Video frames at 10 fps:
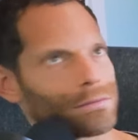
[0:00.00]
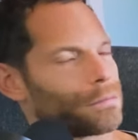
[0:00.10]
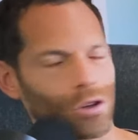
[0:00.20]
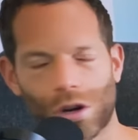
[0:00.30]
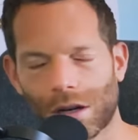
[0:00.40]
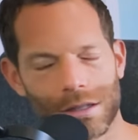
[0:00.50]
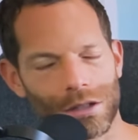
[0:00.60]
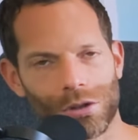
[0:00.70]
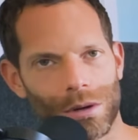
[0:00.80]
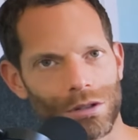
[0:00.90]
You're not in a
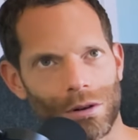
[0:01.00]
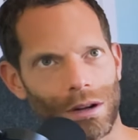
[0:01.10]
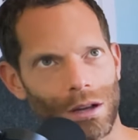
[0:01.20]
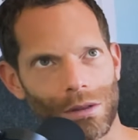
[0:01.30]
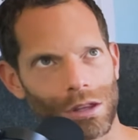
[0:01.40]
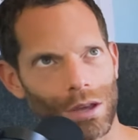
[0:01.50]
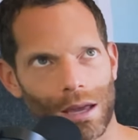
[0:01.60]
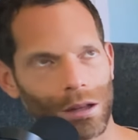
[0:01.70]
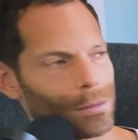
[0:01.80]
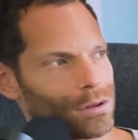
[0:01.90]
situation right now that you can't
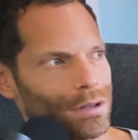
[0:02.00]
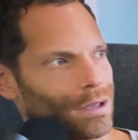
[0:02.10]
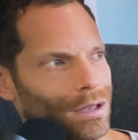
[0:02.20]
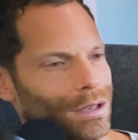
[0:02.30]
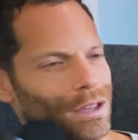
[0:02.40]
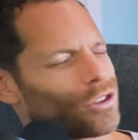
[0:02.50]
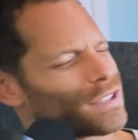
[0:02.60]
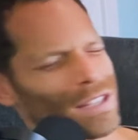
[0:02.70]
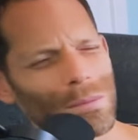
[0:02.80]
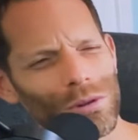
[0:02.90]
help. There's
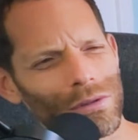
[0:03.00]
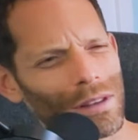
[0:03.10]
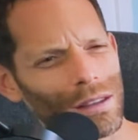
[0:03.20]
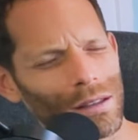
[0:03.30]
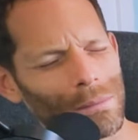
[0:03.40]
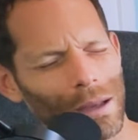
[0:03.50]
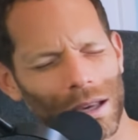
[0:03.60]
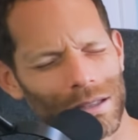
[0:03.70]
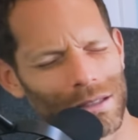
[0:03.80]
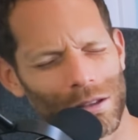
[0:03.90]
this movie, my
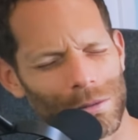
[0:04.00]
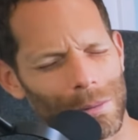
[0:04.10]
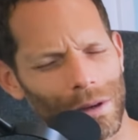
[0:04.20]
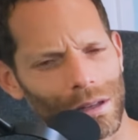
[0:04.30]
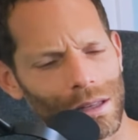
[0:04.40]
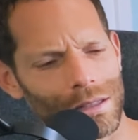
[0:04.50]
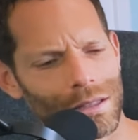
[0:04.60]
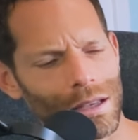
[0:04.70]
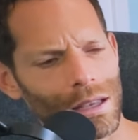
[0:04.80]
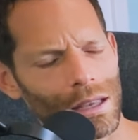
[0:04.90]
cousin tells me about it. It's
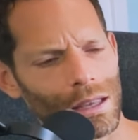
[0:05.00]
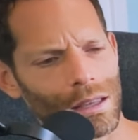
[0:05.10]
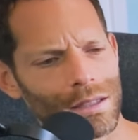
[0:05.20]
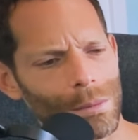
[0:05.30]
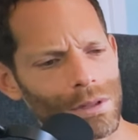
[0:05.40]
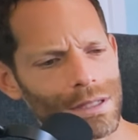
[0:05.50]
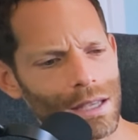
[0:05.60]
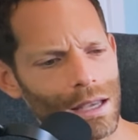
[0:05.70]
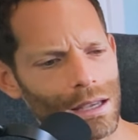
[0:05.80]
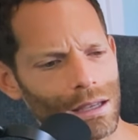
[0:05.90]
yeah. someone's
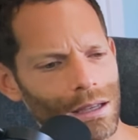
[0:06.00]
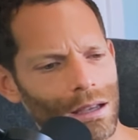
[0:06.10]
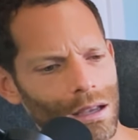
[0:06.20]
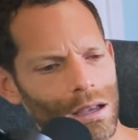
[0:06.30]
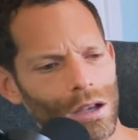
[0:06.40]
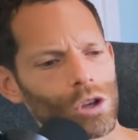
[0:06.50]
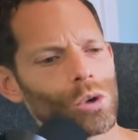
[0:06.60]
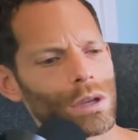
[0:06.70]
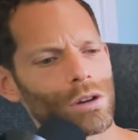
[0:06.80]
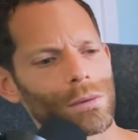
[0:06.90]
saying, who
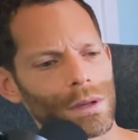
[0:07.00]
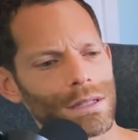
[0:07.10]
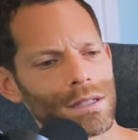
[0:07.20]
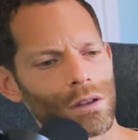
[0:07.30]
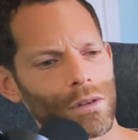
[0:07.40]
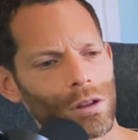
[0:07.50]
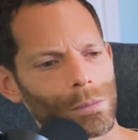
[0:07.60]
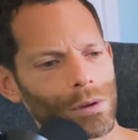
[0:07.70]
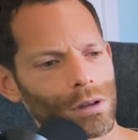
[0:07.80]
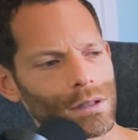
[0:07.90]
here reads self-help
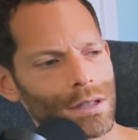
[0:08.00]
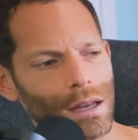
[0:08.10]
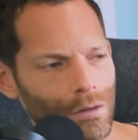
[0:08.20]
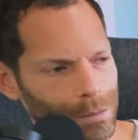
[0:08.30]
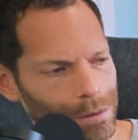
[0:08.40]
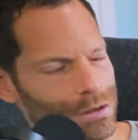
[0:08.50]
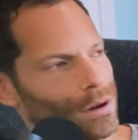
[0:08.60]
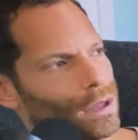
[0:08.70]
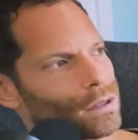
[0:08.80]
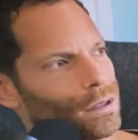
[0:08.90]
books? And everyone puts their
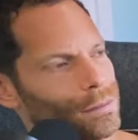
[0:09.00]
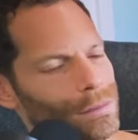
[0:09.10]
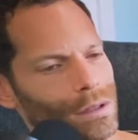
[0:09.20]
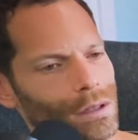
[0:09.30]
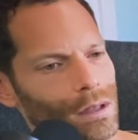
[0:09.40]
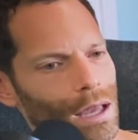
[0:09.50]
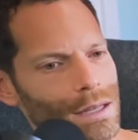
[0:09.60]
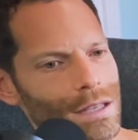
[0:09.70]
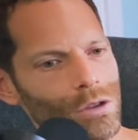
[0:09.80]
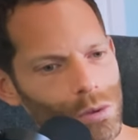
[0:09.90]
hand up. And he
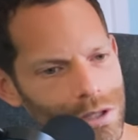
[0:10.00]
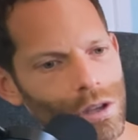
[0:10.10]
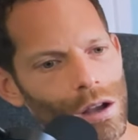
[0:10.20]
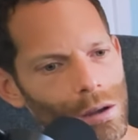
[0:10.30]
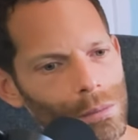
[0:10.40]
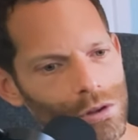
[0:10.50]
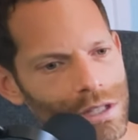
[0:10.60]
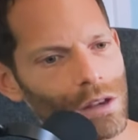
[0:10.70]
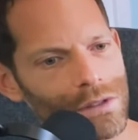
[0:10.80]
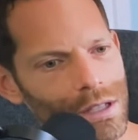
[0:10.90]
says, well, stop. Your
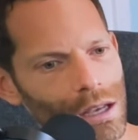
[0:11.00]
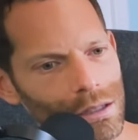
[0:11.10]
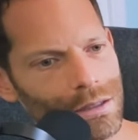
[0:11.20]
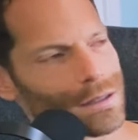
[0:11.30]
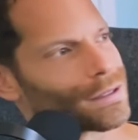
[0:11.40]
self sucks.